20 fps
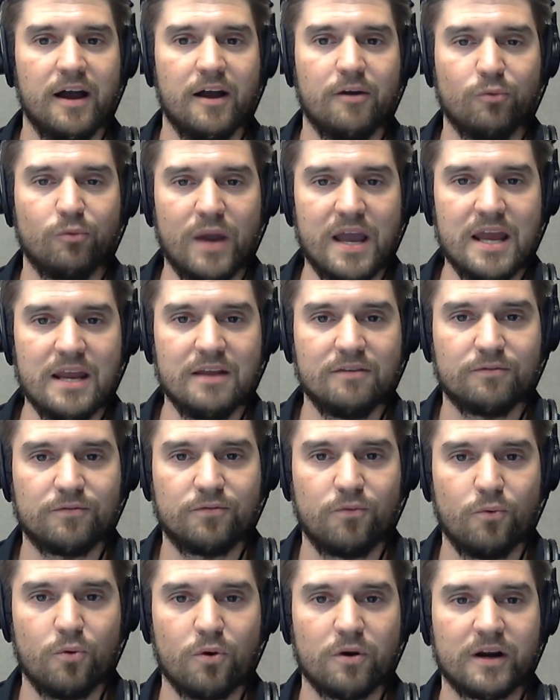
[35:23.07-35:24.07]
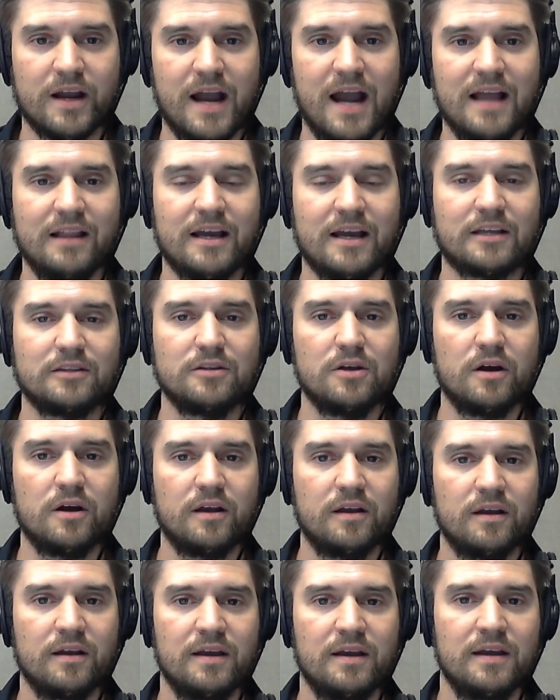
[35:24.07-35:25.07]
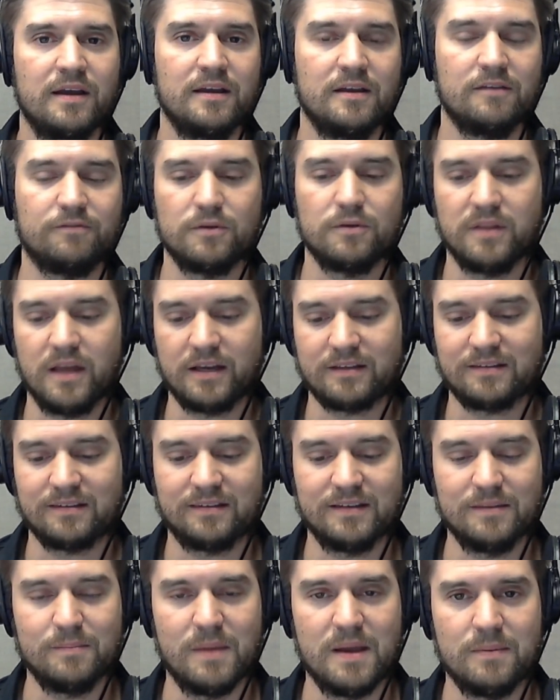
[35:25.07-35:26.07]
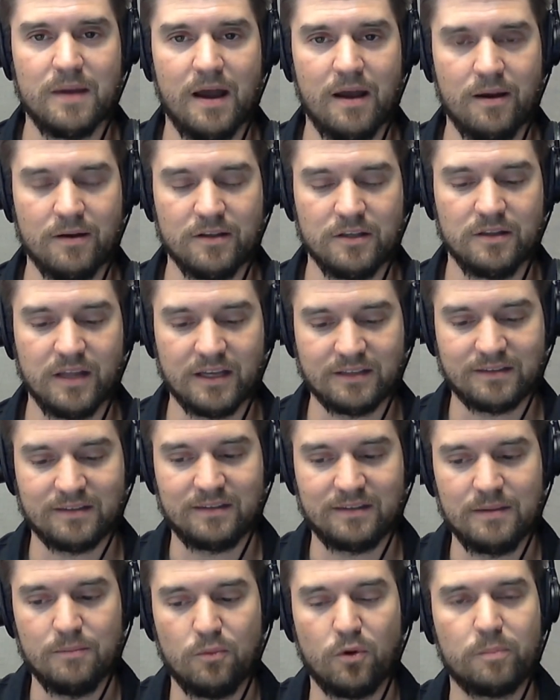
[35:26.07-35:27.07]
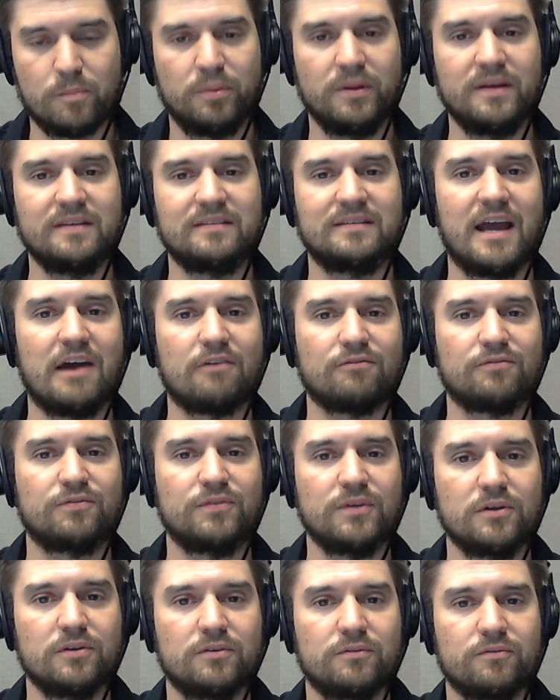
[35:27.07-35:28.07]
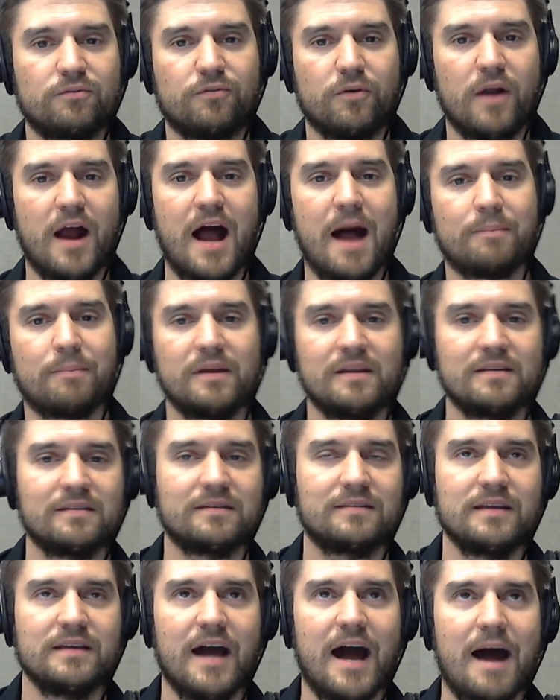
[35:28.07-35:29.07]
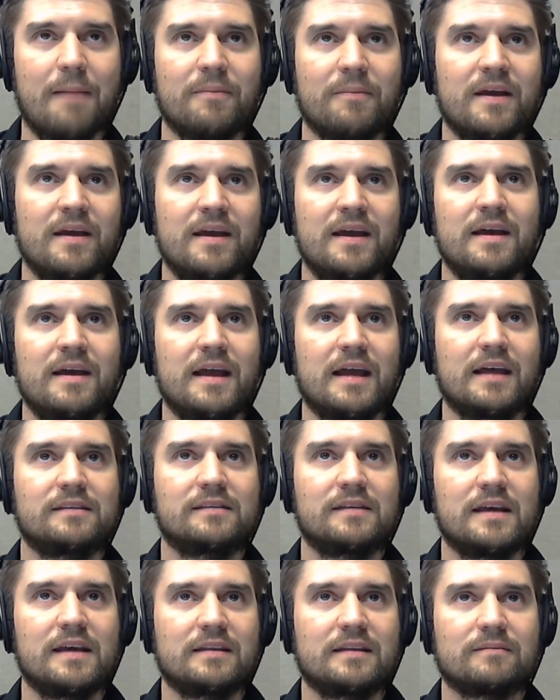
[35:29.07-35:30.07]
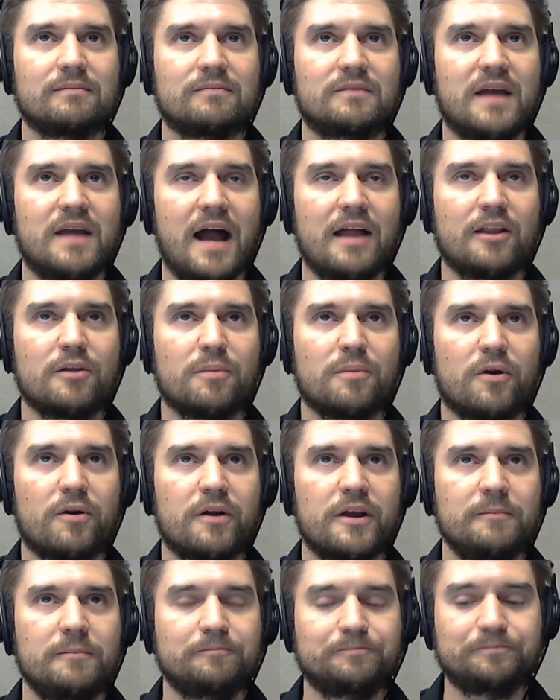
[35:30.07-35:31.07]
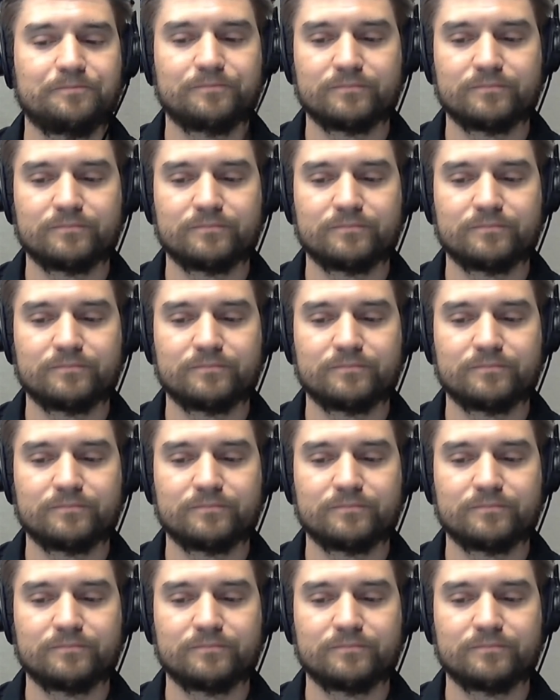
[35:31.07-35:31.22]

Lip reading: rated for a guy like Nook. If you'd like to see maybe you'd like to see more plays downfield for Hopkins, D-Hop, and Kyler Murray.